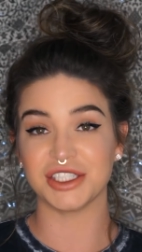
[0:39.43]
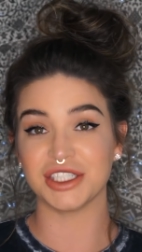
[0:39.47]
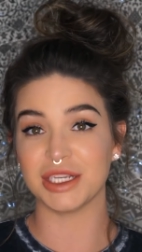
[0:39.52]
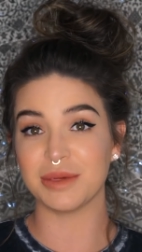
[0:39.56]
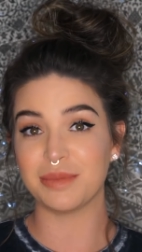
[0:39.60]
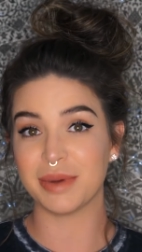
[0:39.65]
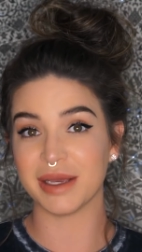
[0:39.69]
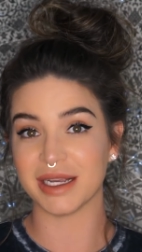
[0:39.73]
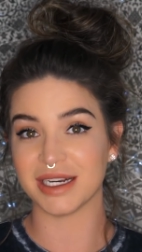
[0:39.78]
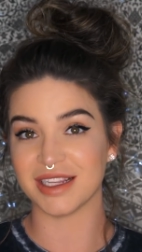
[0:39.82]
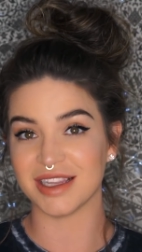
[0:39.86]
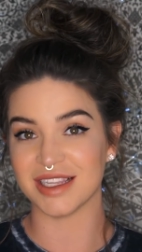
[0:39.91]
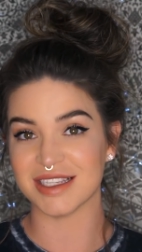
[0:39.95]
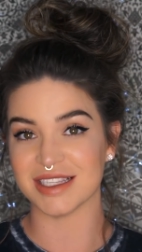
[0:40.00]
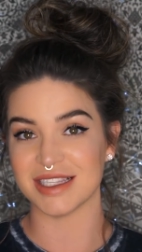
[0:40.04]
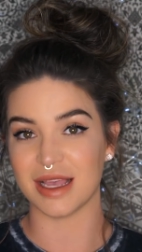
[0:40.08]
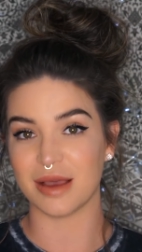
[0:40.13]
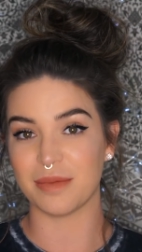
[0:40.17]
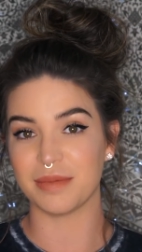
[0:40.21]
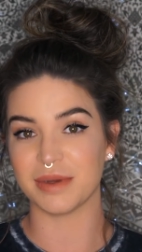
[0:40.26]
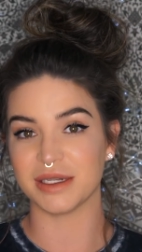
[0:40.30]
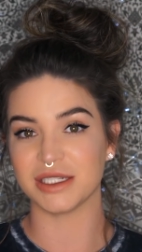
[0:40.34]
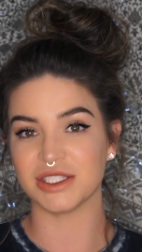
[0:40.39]
she picked this
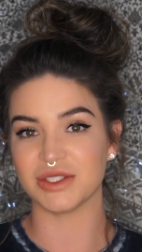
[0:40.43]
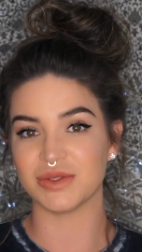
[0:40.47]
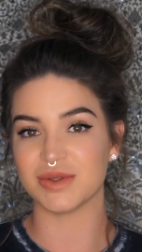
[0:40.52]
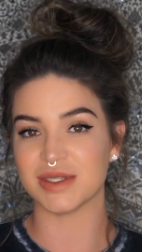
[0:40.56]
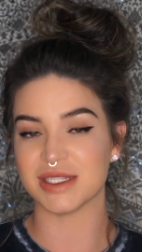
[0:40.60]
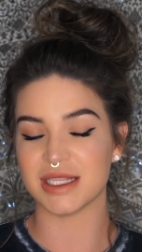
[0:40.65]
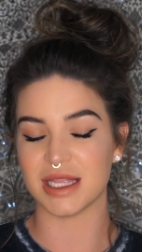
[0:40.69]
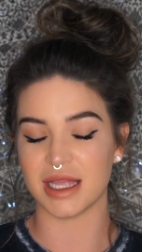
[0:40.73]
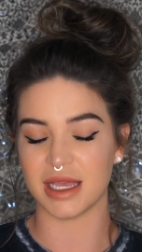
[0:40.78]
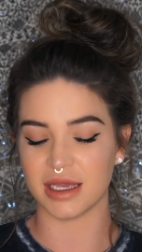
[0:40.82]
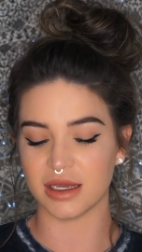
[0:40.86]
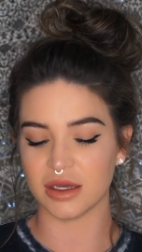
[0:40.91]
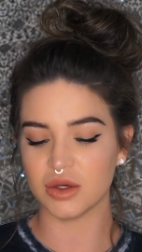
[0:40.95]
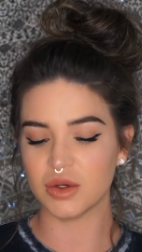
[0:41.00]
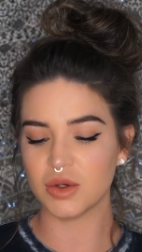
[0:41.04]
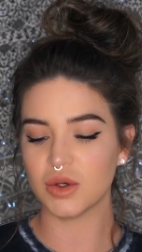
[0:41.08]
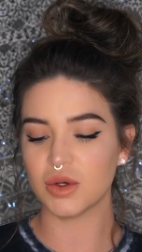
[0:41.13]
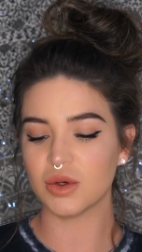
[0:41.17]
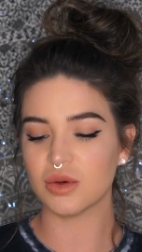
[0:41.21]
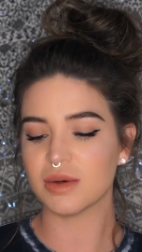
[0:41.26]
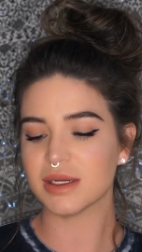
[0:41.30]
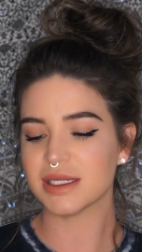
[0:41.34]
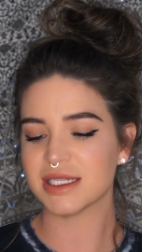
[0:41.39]
up and she was like,
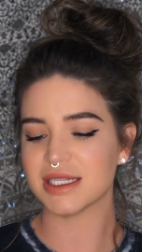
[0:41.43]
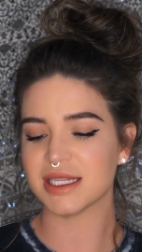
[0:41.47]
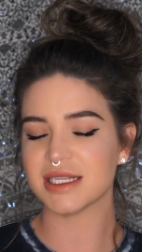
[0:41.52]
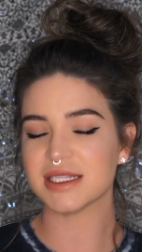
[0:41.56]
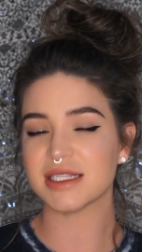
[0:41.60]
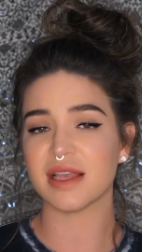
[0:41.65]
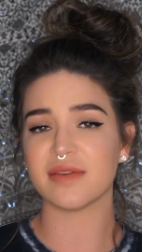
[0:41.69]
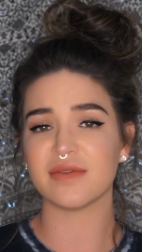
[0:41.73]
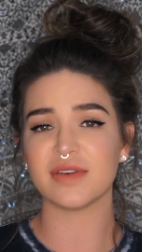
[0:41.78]
oh, what's this?